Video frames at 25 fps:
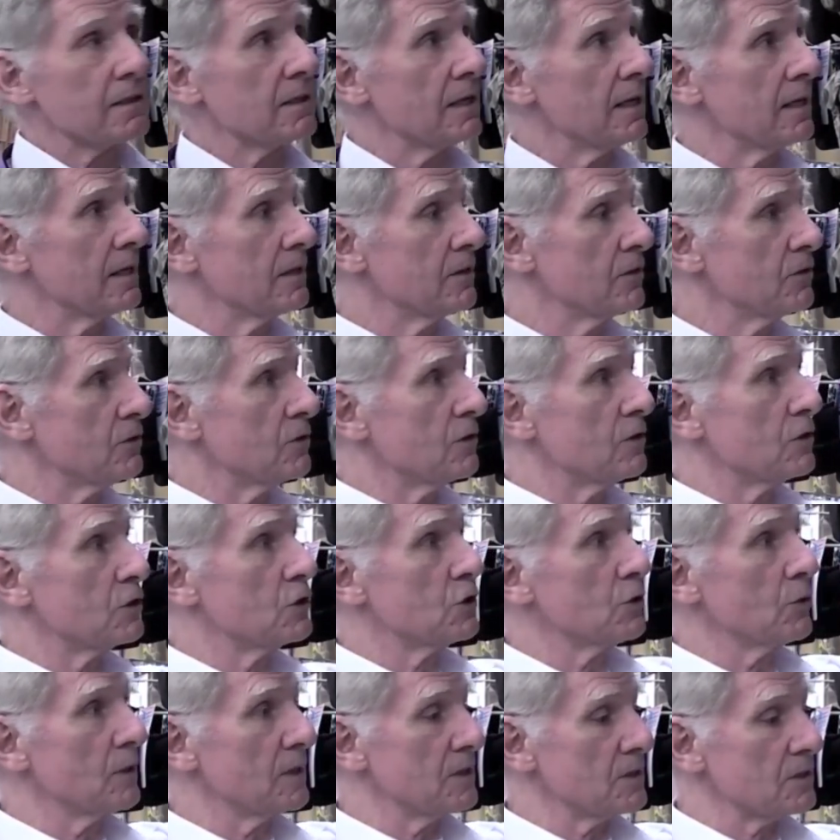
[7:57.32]
and the
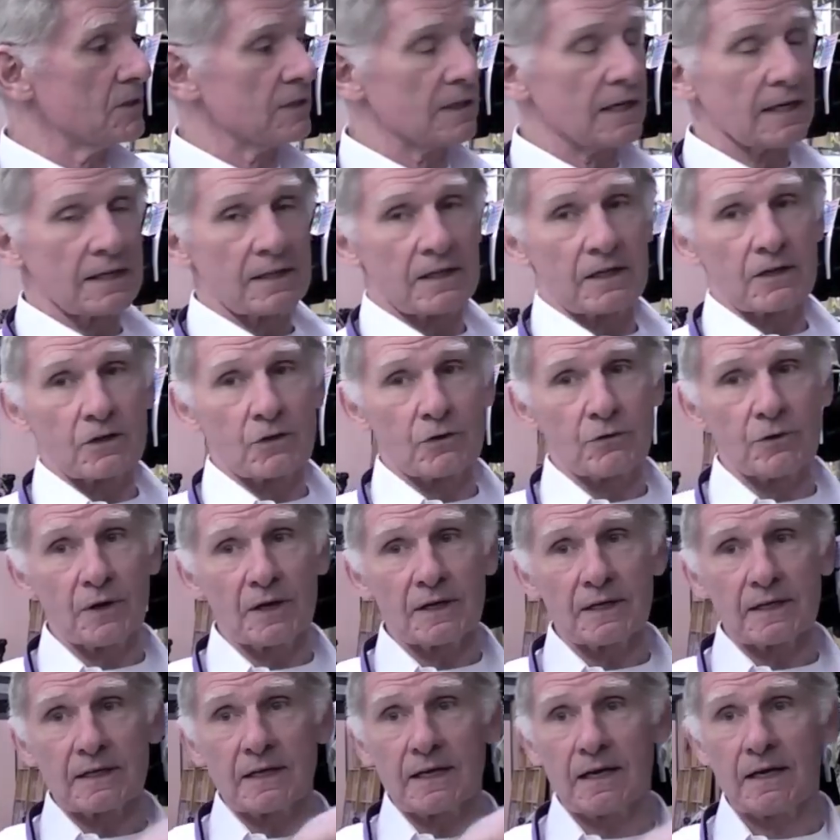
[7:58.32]
two ends together and
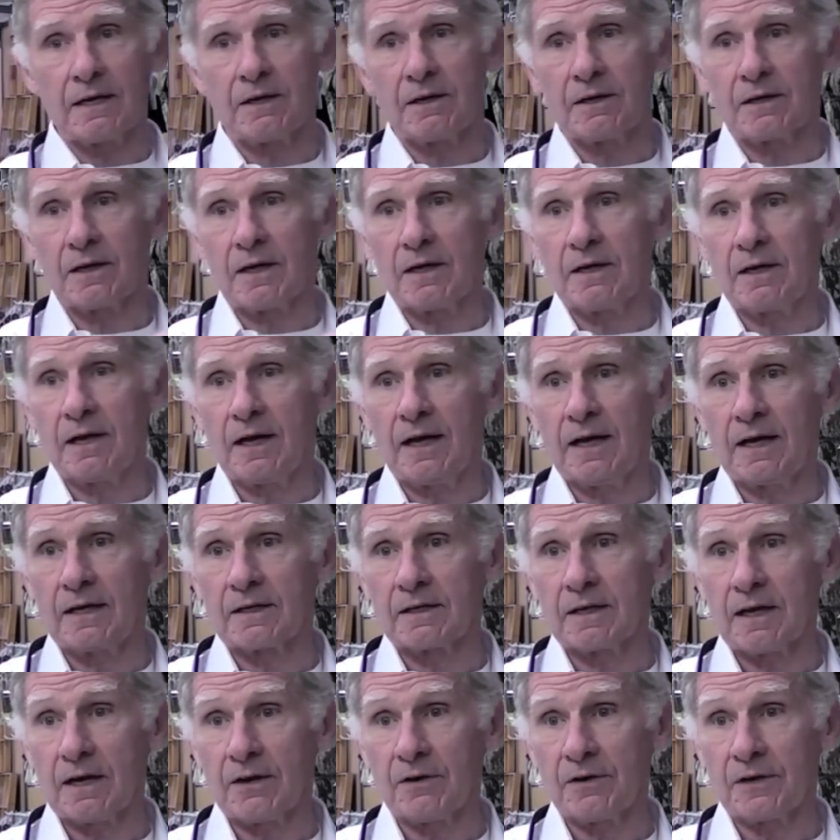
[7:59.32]
create a
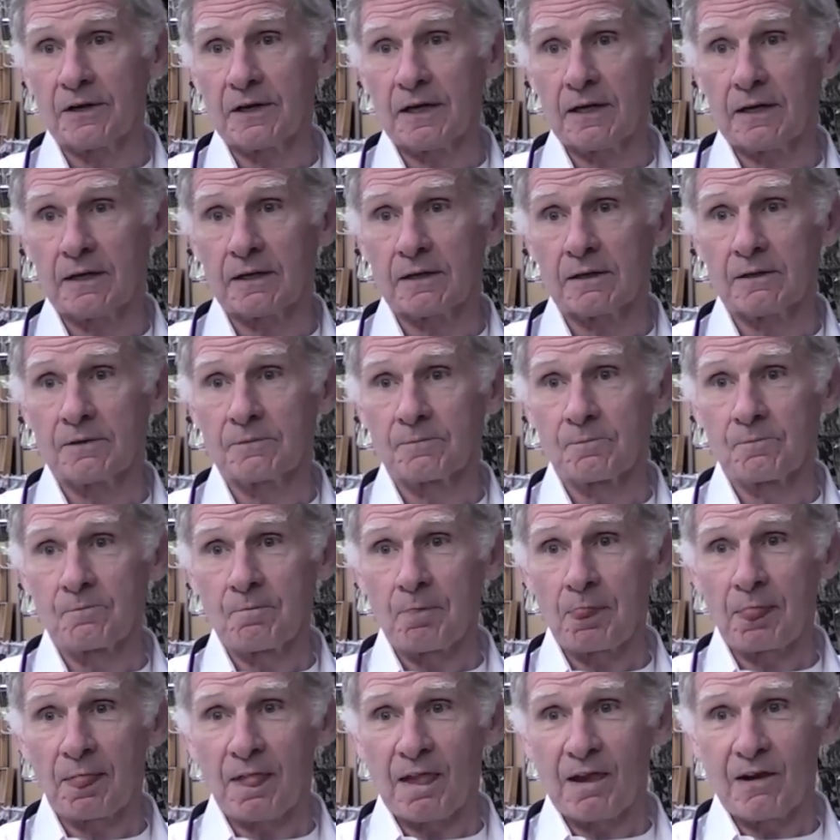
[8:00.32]
hand-carrying
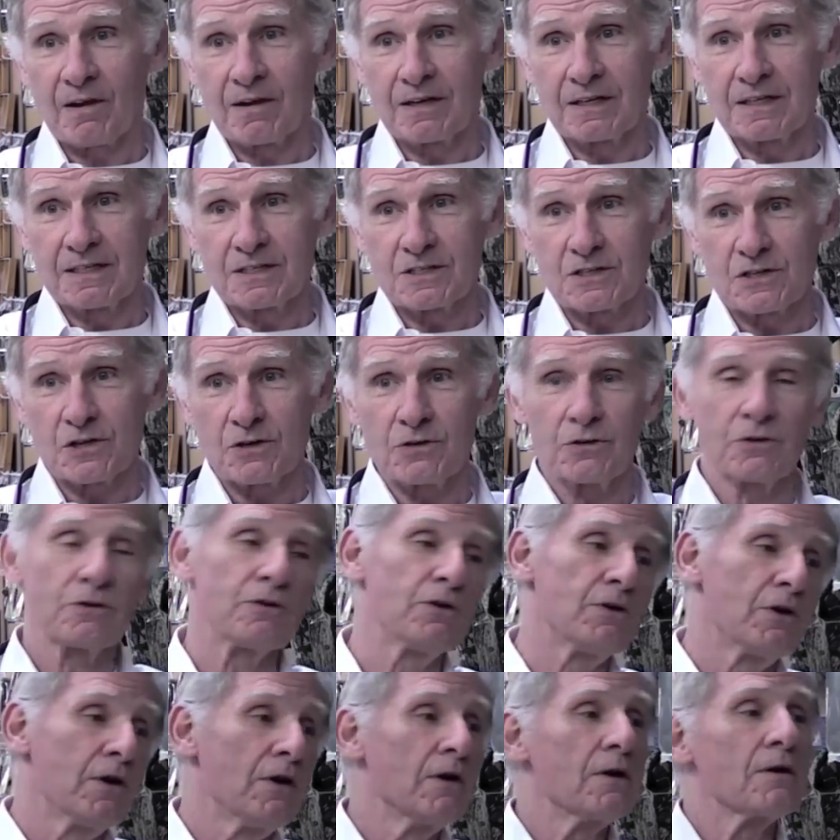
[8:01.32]
camera. So
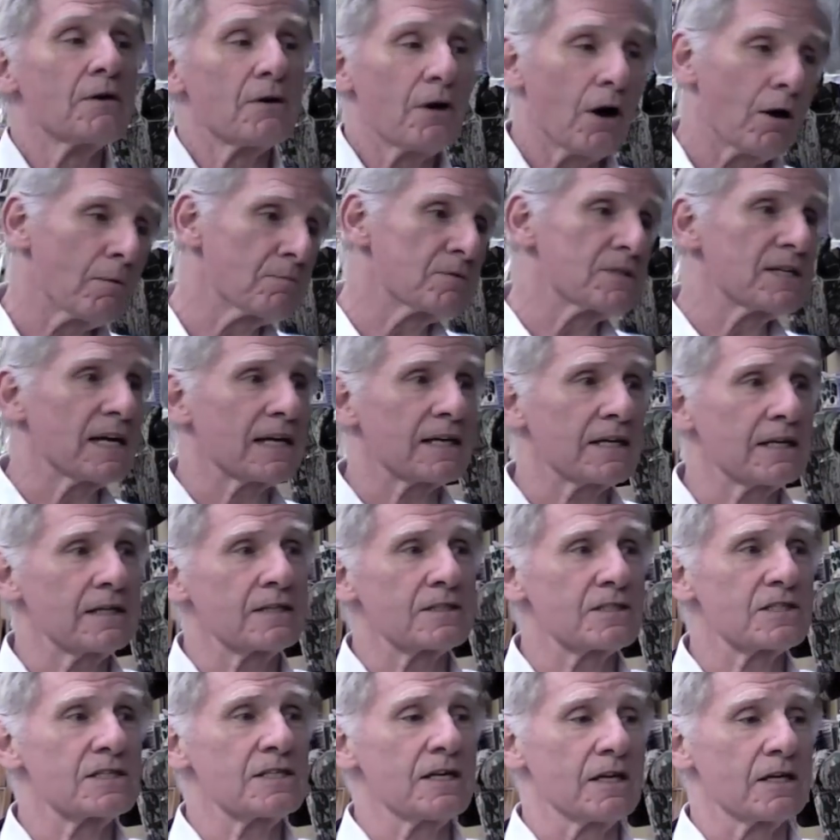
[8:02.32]
Optec
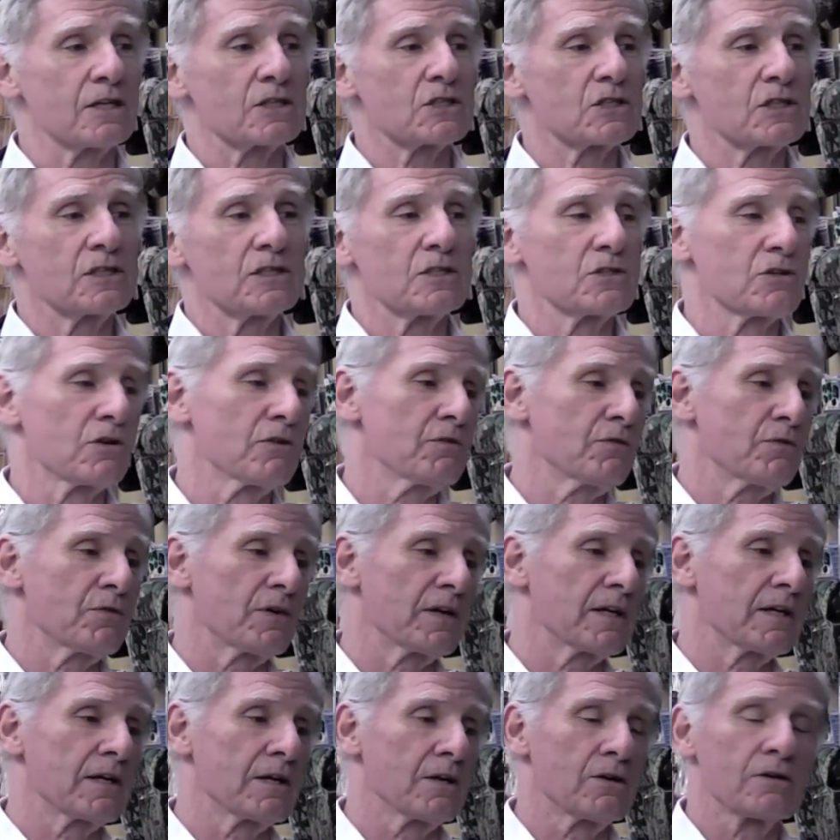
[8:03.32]
as such is
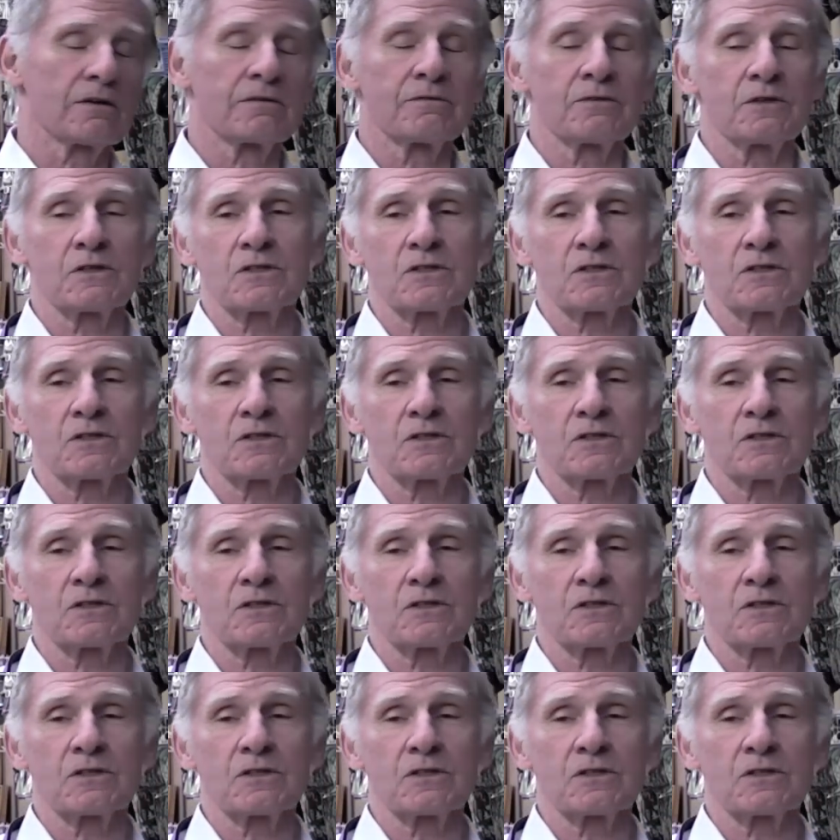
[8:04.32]
offering a lot of